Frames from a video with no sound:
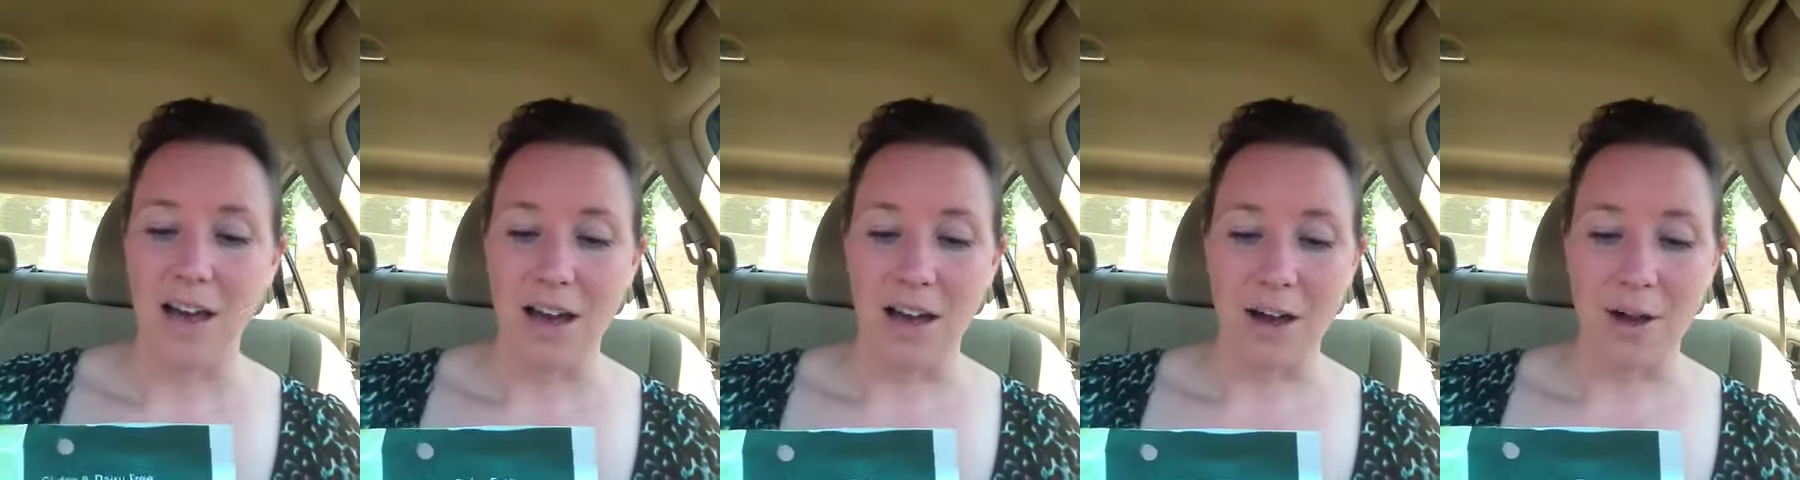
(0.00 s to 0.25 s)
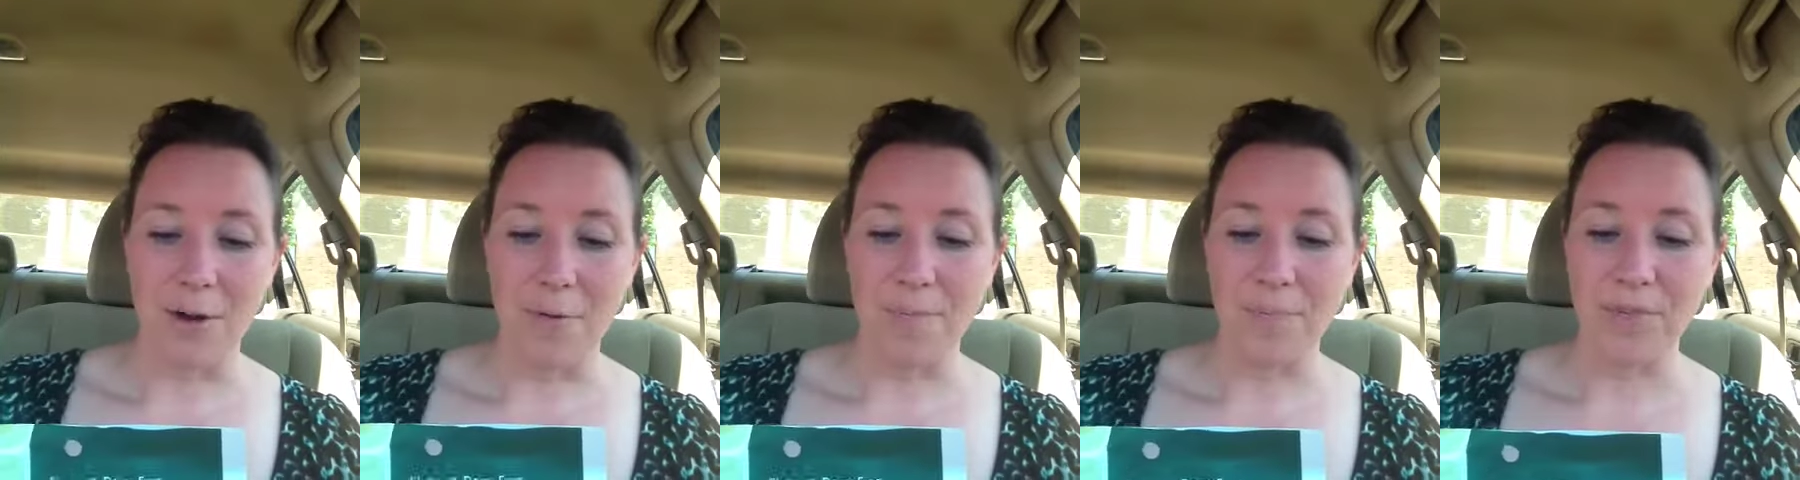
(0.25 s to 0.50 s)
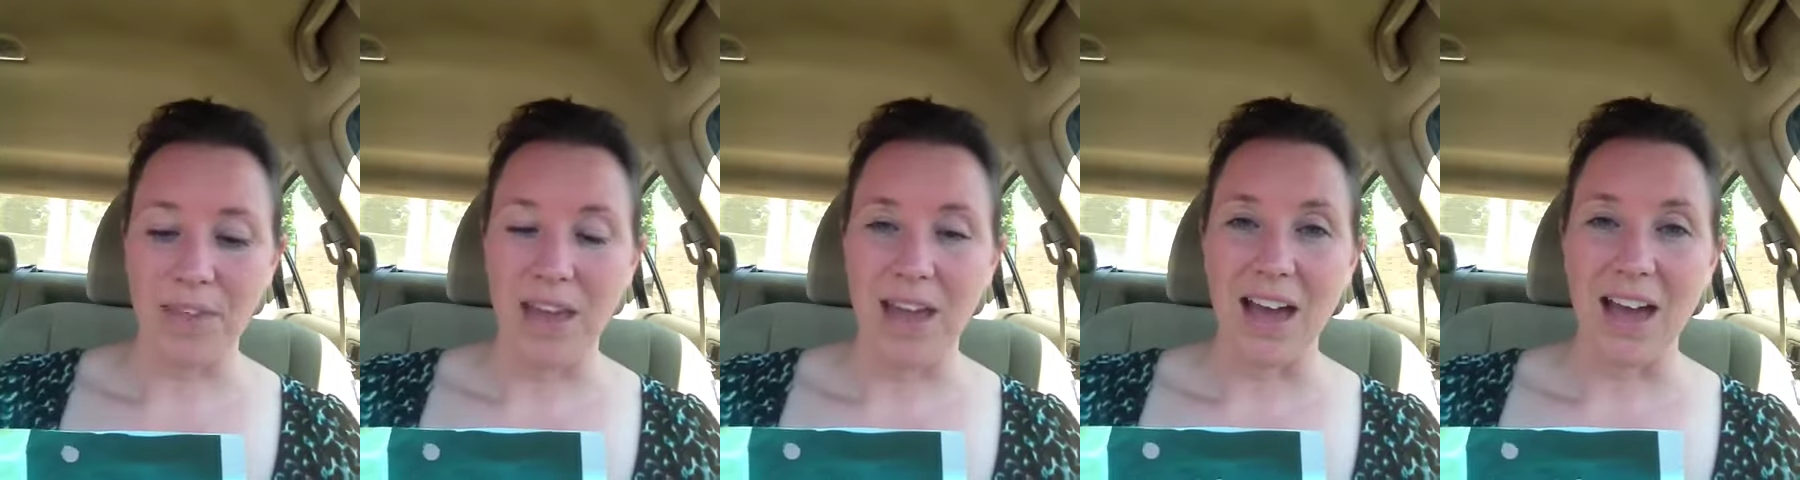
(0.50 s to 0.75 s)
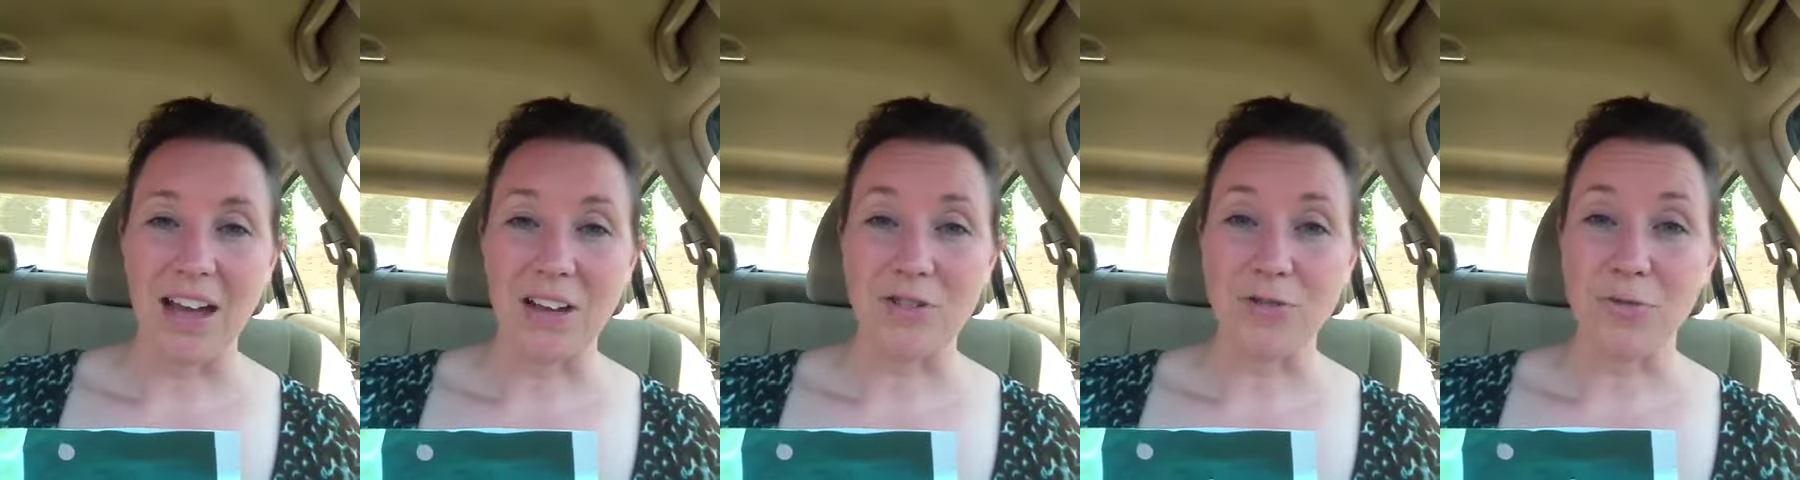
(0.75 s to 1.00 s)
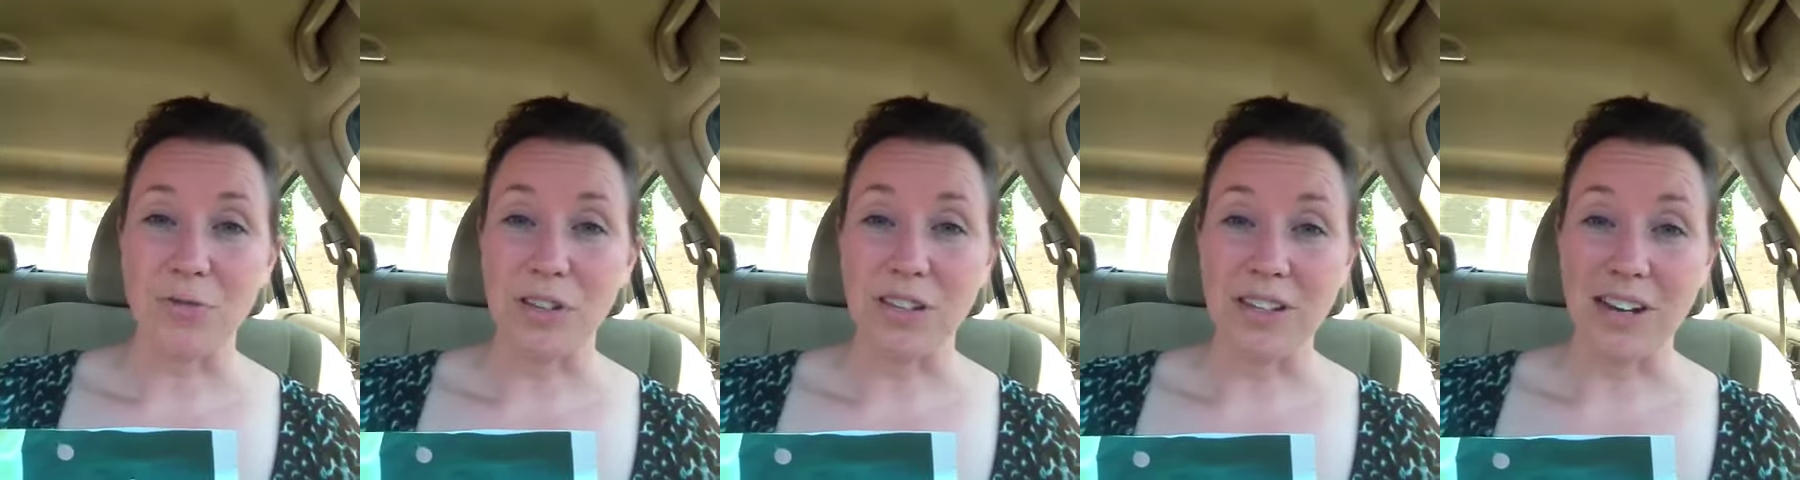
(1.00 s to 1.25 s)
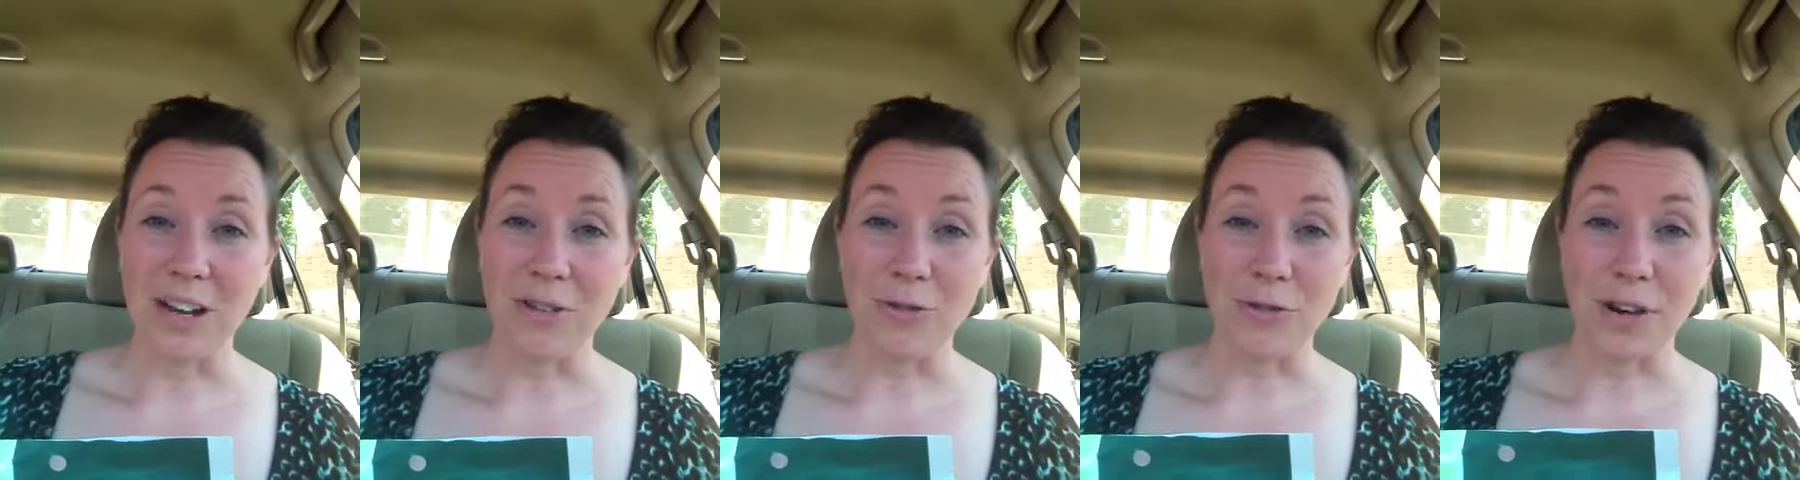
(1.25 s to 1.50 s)
um, has really
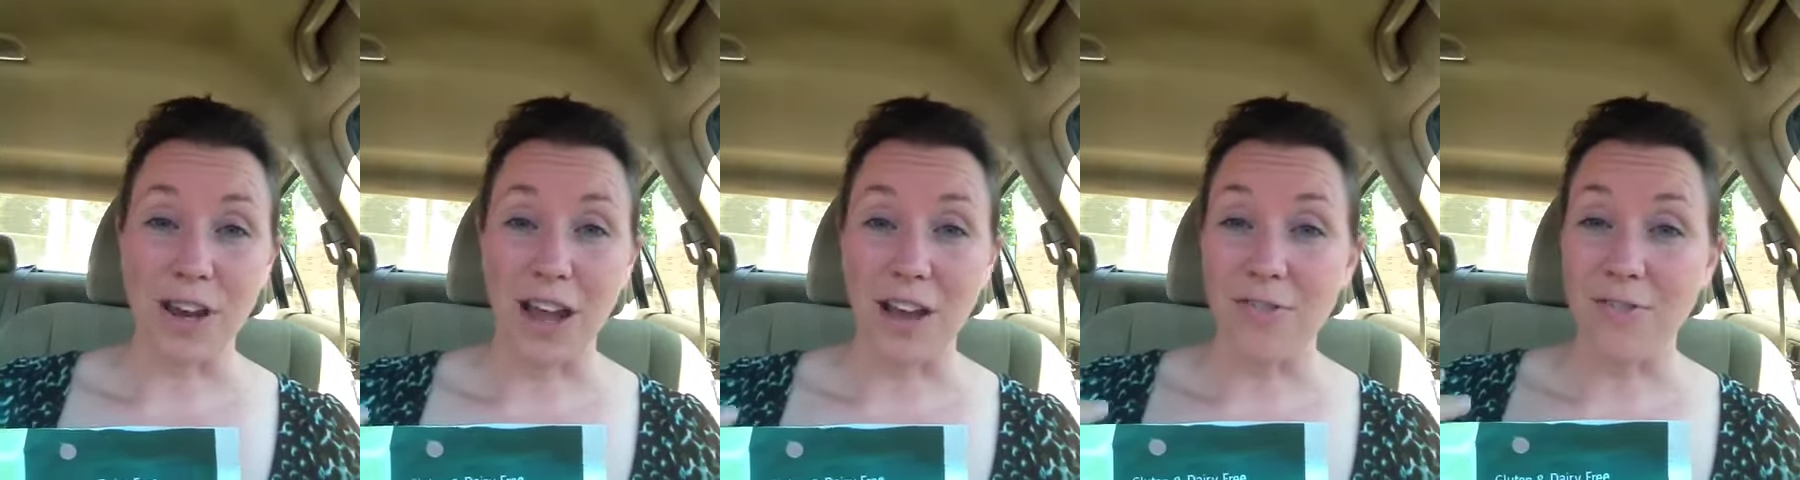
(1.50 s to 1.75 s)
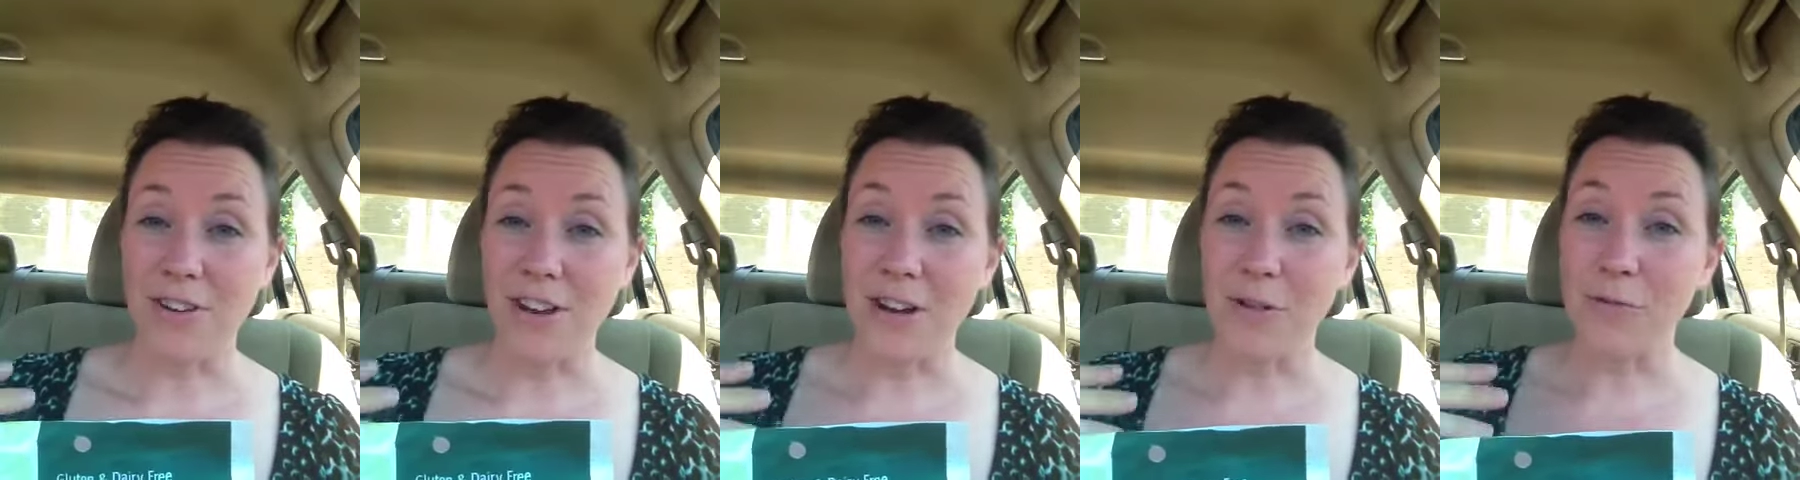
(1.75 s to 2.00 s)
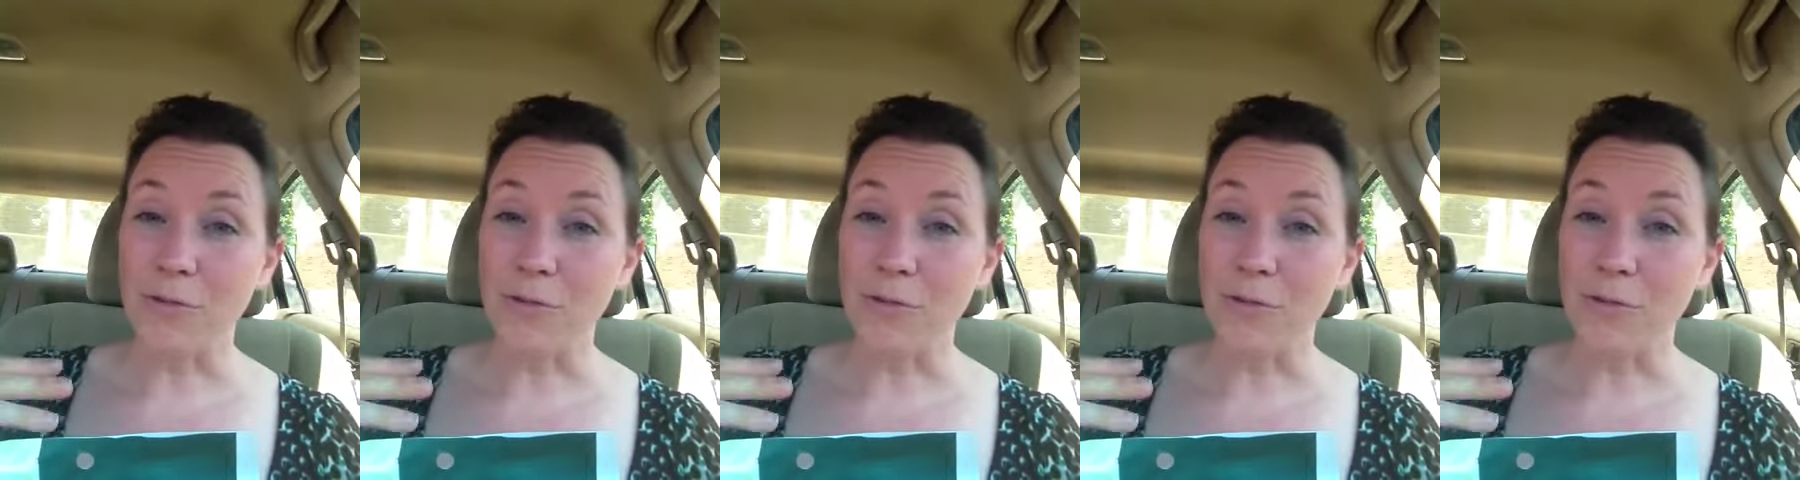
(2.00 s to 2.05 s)
natural caffeine.